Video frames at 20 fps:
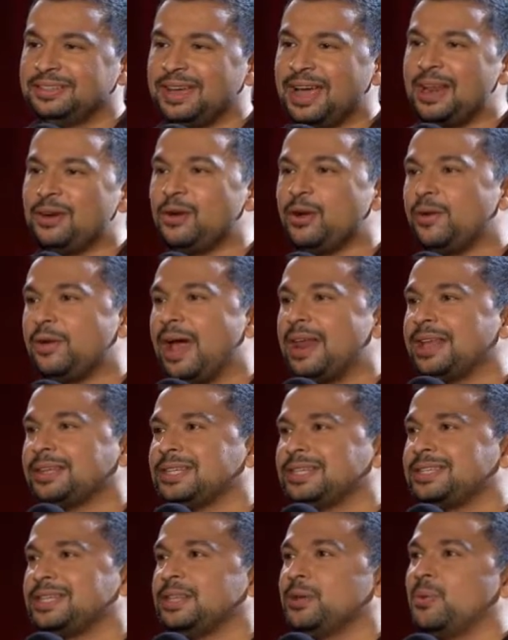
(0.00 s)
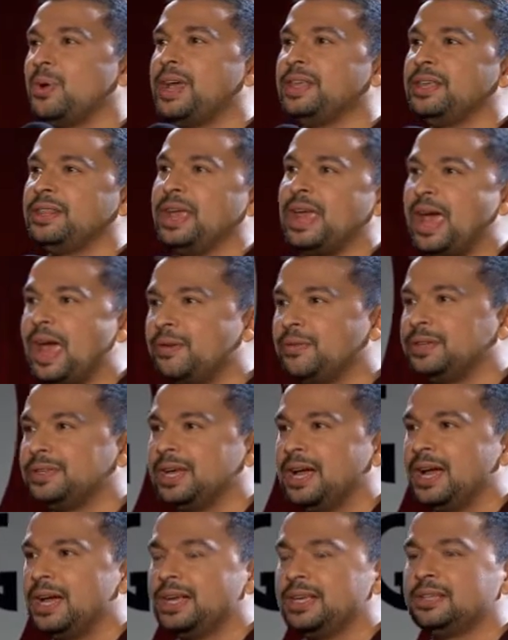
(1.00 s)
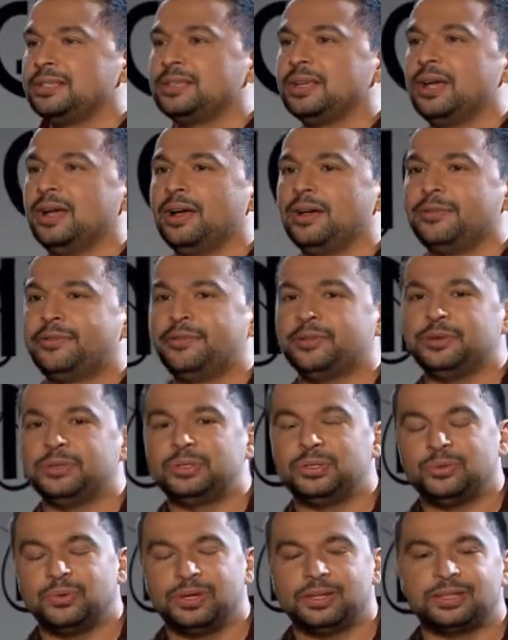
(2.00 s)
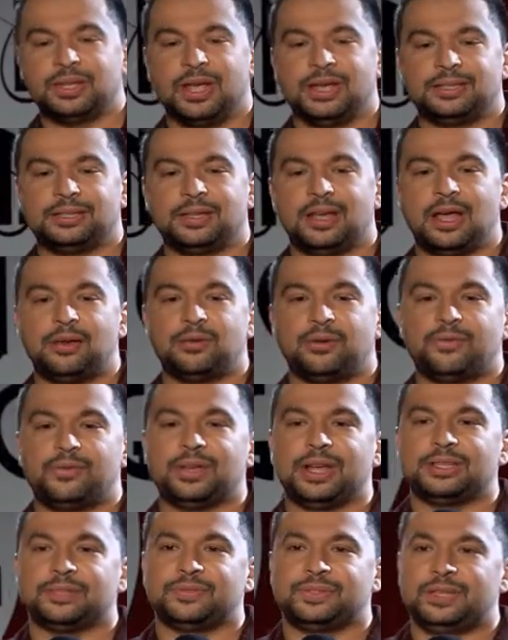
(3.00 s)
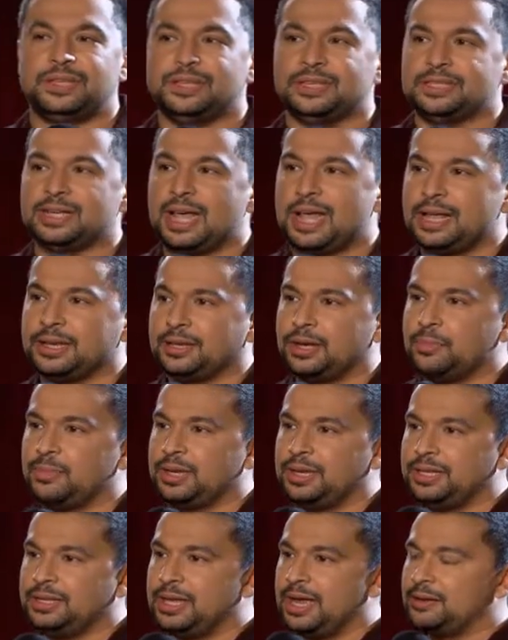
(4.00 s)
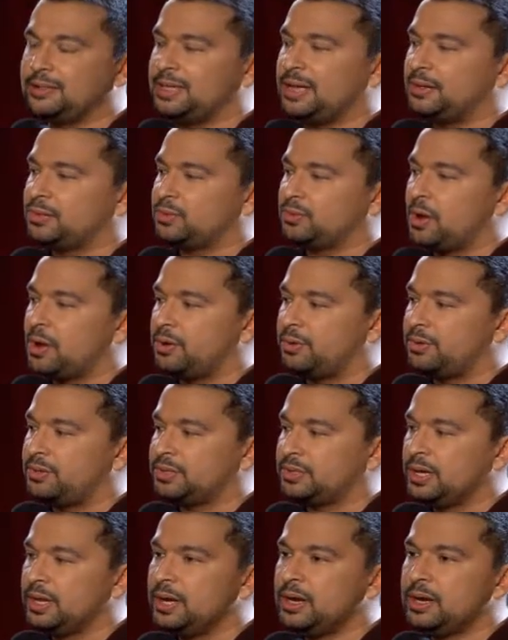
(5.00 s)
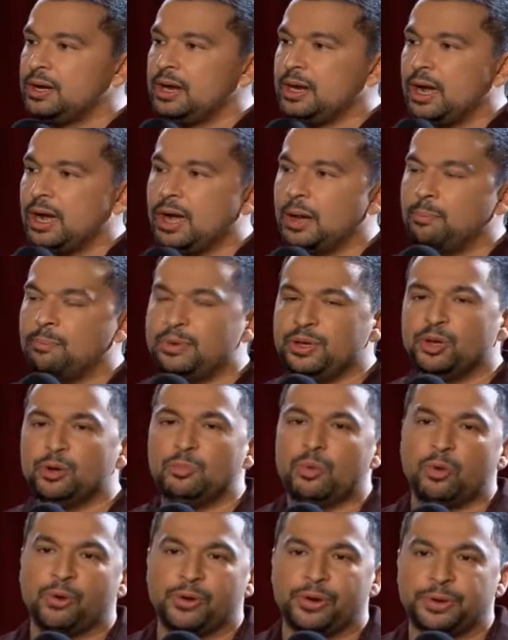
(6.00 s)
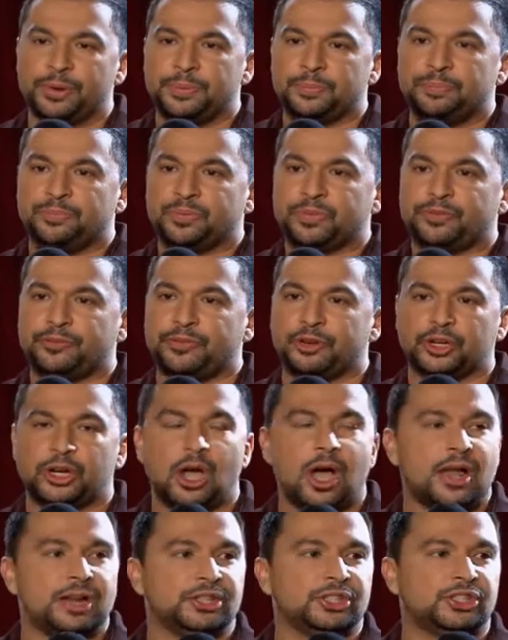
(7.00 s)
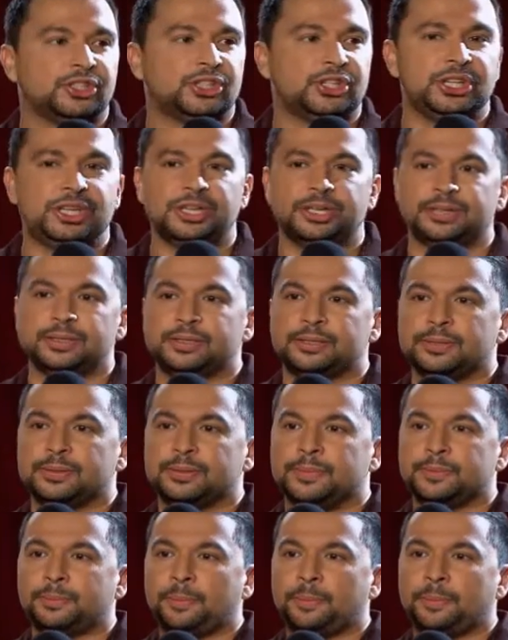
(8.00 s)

I don't know. I like to see the way that they advertise uh, food to us. I saw. I don't know if you guys have seen this ad coming into downtown Toronto. There's a billboard for cottage cheese.